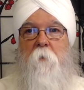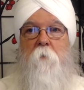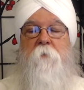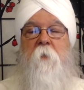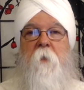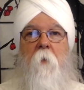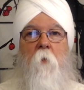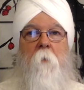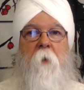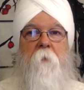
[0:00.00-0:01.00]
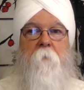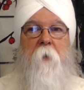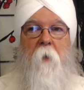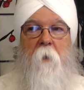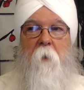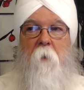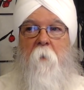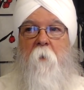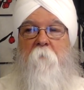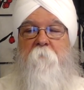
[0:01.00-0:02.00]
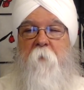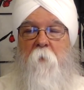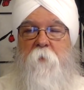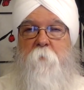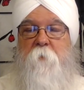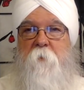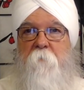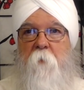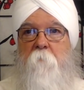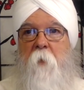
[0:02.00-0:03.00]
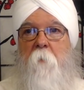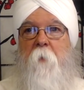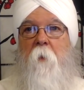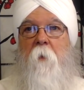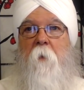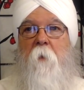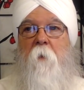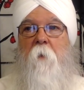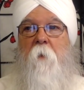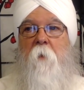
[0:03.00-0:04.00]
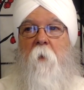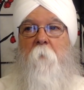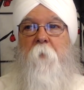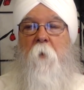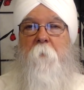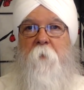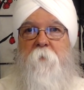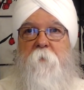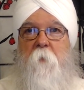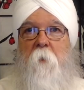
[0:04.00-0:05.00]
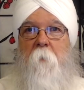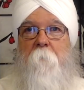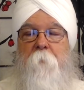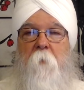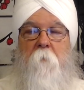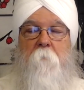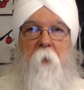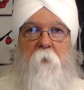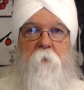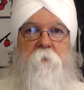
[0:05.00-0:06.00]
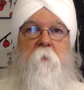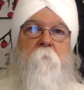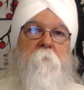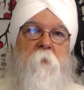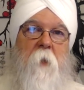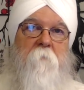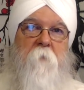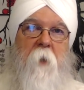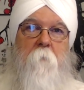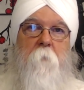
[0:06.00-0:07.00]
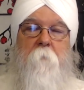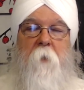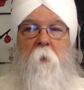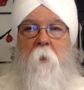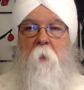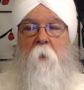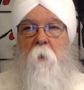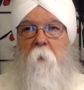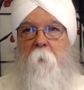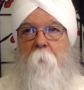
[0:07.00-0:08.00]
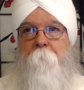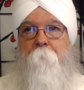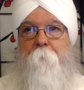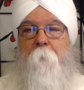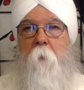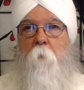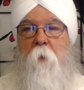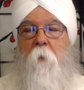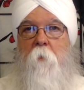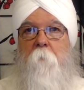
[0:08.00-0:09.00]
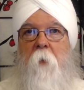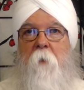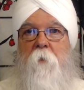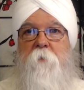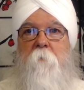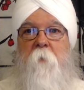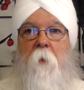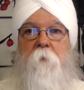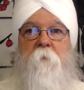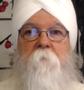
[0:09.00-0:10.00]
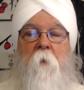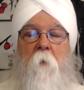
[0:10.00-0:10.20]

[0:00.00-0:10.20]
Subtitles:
are used in that way by the body, a very specific metabolic purpose. Magnesium, not a vitamin, but we know that magnesium now is